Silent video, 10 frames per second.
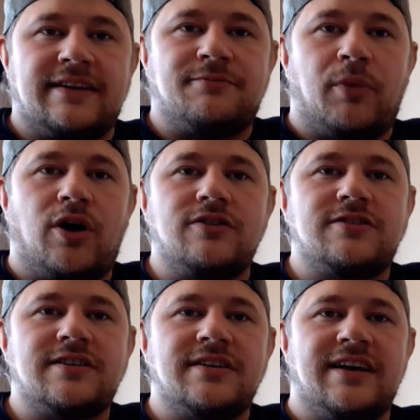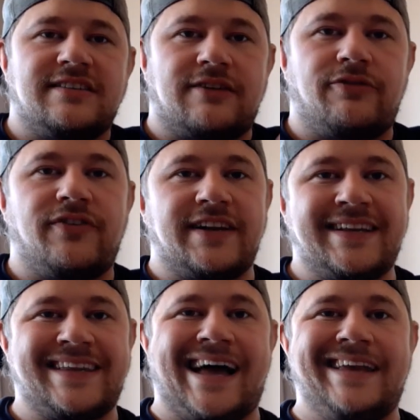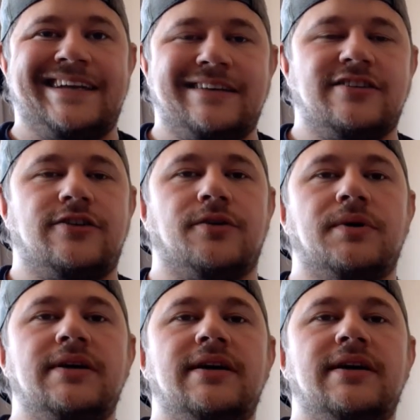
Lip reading: this box is everything that I need to do.